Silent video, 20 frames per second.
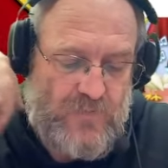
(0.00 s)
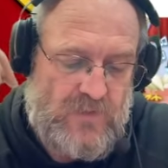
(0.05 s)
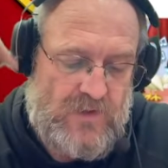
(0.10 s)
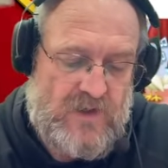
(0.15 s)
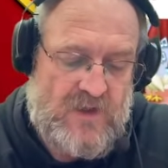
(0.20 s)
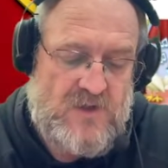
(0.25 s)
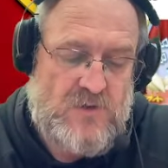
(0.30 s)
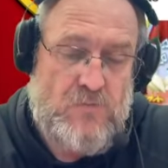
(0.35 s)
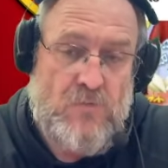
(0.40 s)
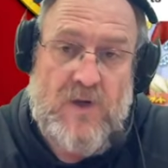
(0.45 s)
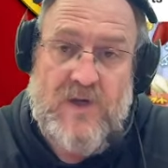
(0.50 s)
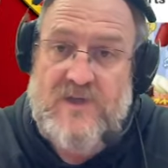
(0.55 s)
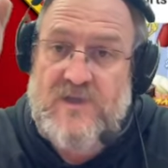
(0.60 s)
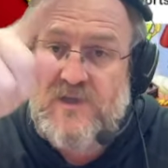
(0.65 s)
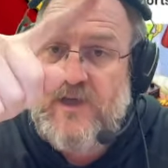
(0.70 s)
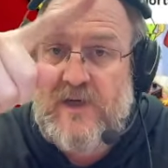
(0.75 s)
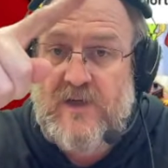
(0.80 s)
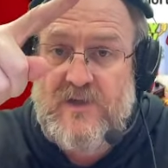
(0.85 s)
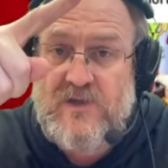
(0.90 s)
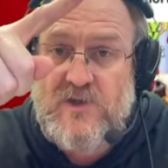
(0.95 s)
There's my
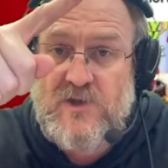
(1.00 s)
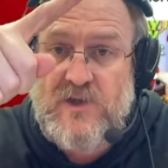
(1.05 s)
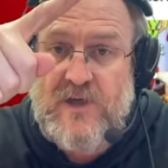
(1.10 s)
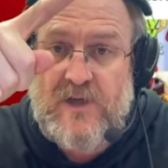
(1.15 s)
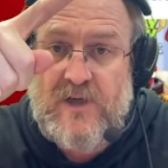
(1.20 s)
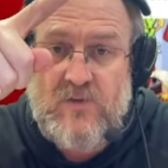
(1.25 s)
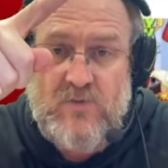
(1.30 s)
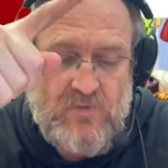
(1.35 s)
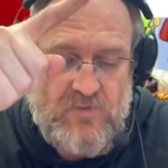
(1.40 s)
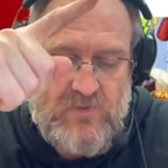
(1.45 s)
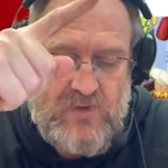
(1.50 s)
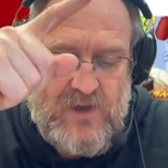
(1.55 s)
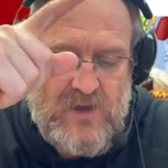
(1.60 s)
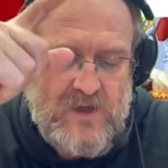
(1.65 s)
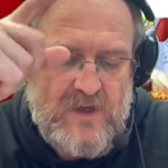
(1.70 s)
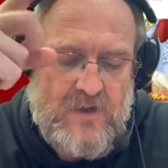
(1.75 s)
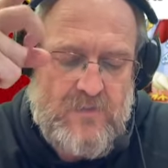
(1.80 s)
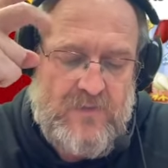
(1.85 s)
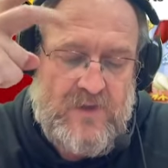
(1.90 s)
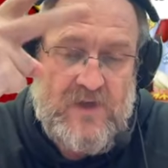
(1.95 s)
second channel
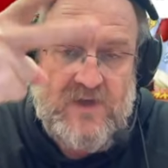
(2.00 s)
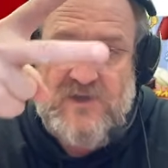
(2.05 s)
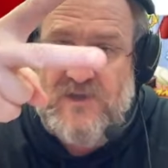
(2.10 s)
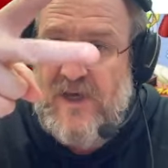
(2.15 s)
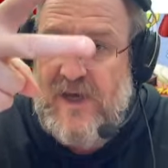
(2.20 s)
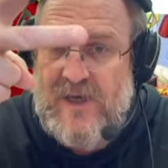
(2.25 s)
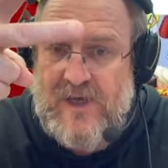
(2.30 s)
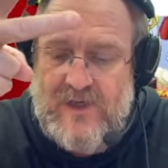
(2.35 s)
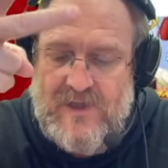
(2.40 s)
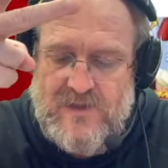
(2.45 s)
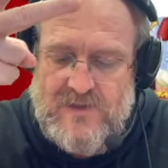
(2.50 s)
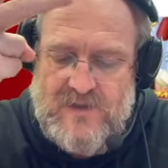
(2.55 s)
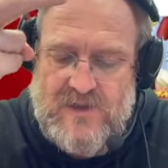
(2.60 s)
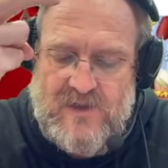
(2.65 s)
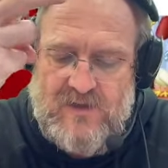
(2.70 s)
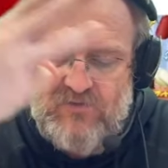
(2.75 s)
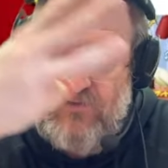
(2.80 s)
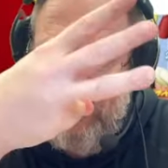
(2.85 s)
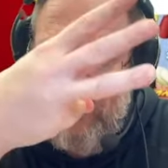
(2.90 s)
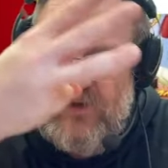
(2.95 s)
there. There's Hay
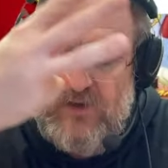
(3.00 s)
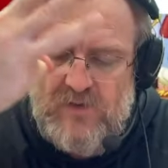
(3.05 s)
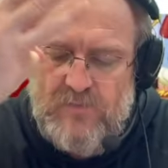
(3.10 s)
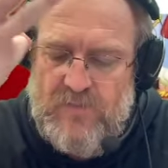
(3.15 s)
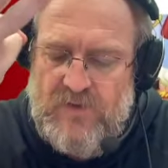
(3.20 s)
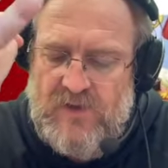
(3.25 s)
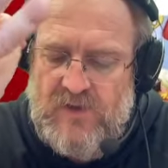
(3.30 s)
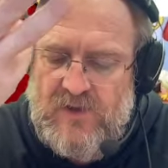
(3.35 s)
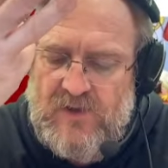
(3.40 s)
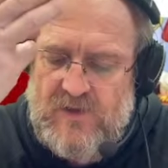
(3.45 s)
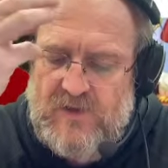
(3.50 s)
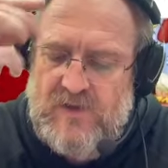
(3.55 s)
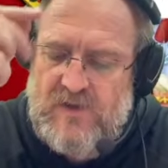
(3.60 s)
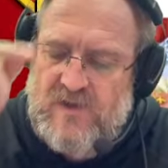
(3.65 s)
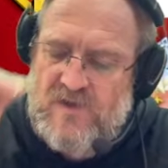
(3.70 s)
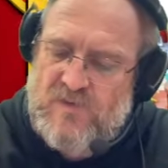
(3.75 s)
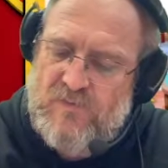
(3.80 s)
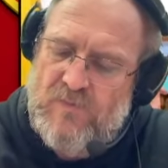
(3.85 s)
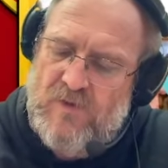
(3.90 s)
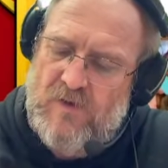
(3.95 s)
Day, Phoebe,
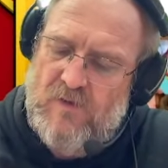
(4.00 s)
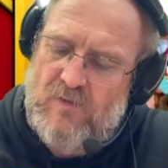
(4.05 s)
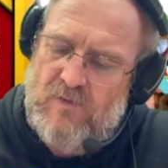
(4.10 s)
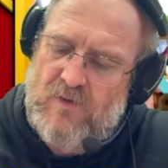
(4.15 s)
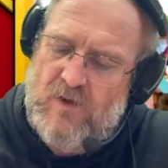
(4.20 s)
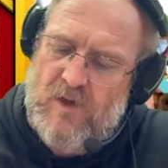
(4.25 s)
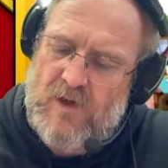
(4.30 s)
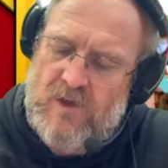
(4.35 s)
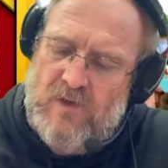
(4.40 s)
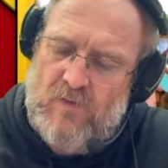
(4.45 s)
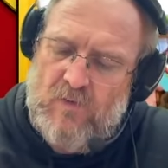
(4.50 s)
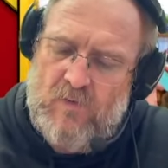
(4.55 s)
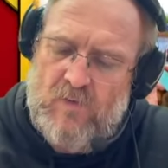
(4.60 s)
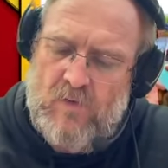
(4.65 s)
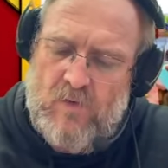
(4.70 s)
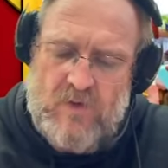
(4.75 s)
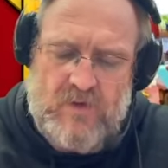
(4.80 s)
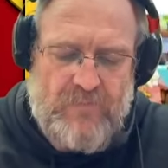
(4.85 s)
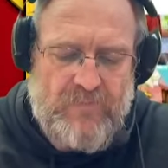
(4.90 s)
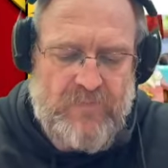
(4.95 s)
Gizmo,
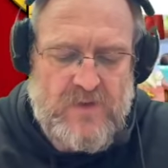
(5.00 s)
Nighthawk.